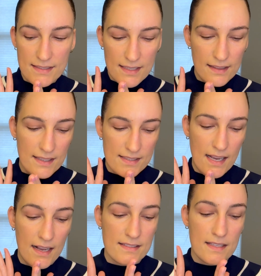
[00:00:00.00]
and this
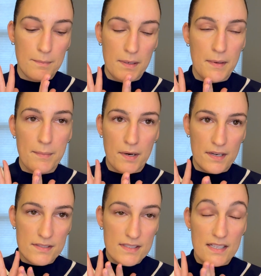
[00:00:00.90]
has the BB
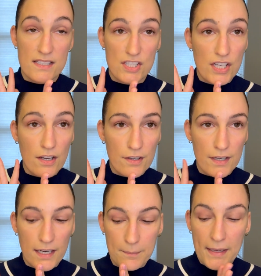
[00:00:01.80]
Burst Tinted Gel
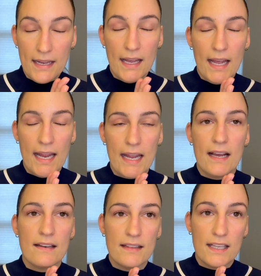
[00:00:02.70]
Cream
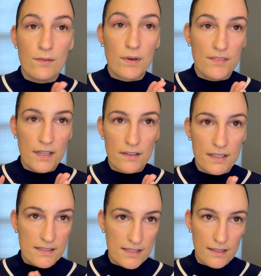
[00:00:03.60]
and the Revealer
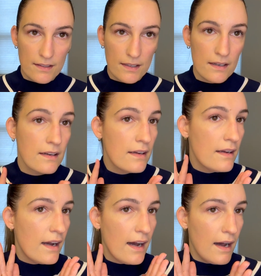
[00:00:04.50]
Concealer
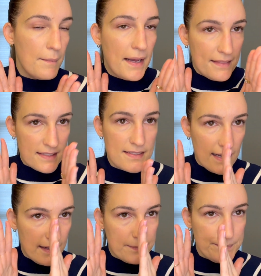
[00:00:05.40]
on this
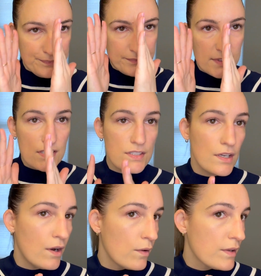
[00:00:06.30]
side.
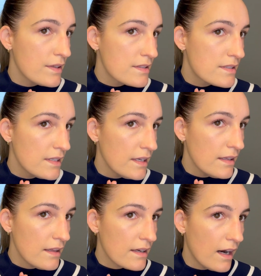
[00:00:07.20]
So you can see
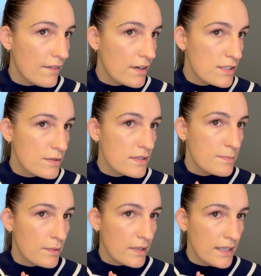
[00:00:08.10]
the coverage was
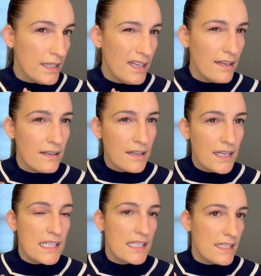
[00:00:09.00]
pretty
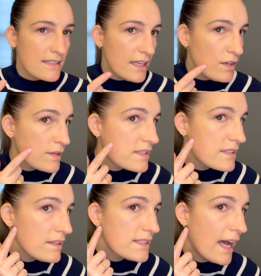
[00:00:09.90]
decent. You can
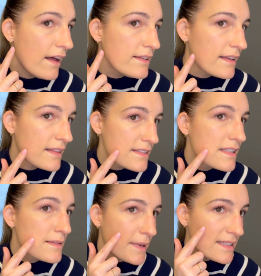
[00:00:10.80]
still tell like this
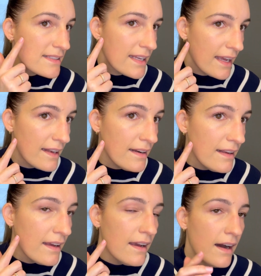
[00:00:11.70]
is my skin.
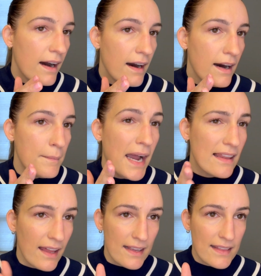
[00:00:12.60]
I
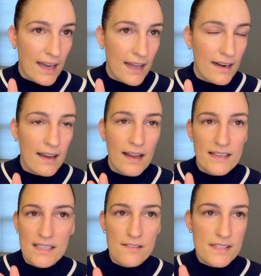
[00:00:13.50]
like that. As
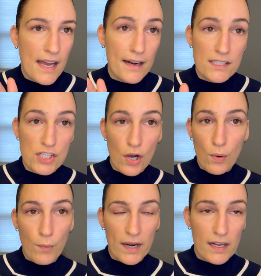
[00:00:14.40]
I've said, I don't
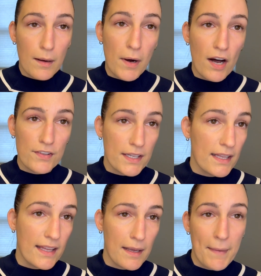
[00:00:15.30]
want to come off looking
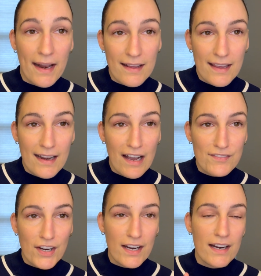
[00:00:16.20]
like a mannequin
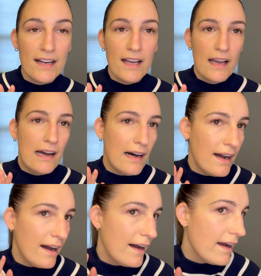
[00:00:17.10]
ever.
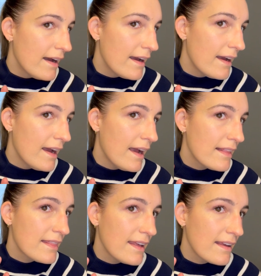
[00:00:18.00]
I
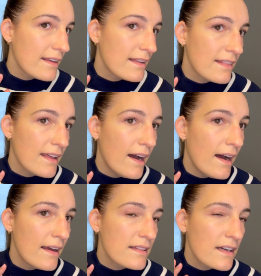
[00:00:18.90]
think
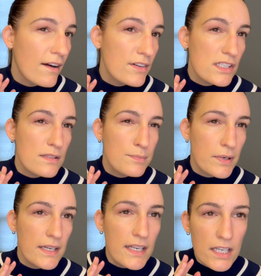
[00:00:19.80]
that the coverage is
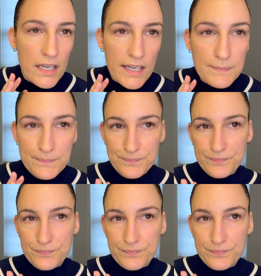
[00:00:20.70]
pretty good.